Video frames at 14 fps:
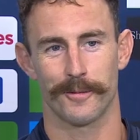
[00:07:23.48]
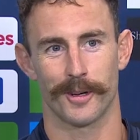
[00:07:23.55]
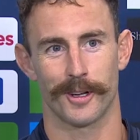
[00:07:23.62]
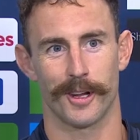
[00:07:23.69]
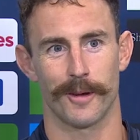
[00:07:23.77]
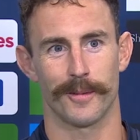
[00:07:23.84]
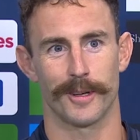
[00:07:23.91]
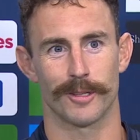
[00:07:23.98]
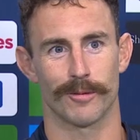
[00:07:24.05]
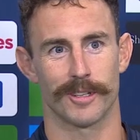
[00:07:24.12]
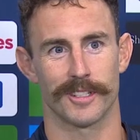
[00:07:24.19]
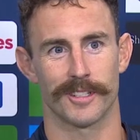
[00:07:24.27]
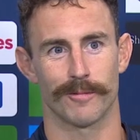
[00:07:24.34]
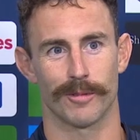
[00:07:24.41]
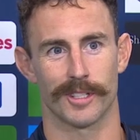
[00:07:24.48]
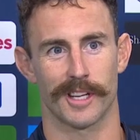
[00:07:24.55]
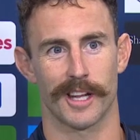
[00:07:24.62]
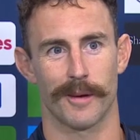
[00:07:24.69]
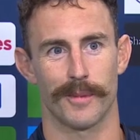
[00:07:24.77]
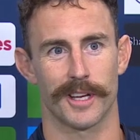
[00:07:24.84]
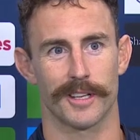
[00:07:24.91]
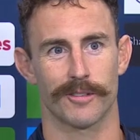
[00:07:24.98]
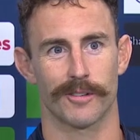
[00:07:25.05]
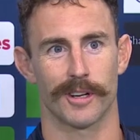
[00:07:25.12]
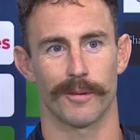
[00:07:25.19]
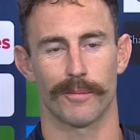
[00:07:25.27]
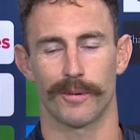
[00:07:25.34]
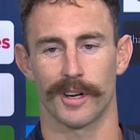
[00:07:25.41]
by no means was it our best or
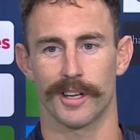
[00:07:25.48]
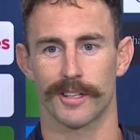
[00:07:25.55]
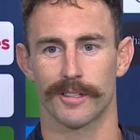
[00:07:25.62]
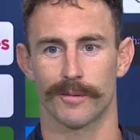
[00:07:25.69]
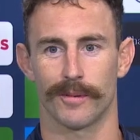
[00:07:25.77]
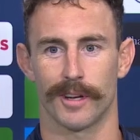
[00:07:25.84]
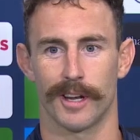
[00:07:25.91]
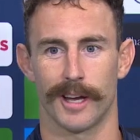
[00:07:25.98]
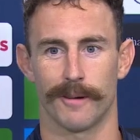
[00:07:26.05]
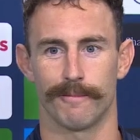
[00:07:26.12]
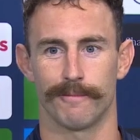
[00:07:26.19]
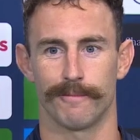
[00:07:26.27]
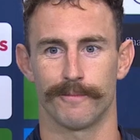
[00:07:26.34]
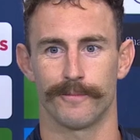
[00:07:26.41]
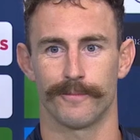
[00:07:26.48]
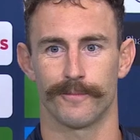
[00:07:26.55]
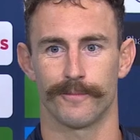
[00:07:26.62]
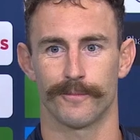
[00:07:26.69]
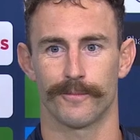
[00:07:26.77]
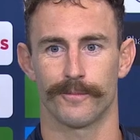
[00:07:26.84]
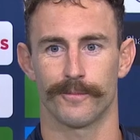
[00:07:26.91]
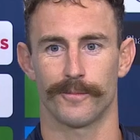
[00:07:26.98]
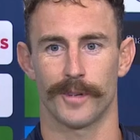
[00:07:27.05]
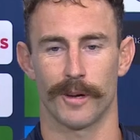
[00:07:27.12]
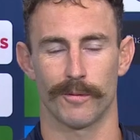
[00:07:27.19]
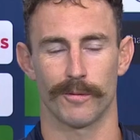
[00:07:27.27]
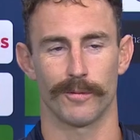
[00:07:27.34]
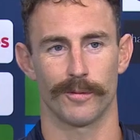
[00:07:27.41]
our prettiest, but yeah,
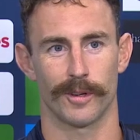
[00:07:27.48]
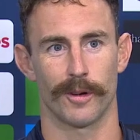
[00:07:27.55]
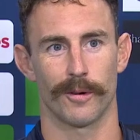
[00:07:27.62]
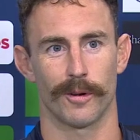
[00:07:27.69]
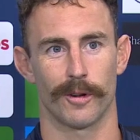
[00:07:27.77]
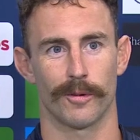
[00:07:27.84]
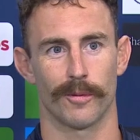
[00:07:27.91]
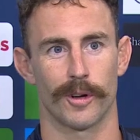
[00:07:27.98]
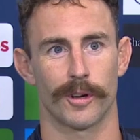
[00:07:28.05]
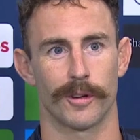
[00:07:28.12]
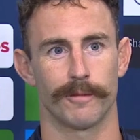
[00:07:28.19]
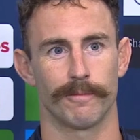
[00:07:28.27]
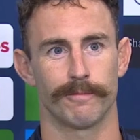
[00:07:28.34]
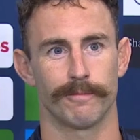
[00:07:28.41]
we got a lot to work on.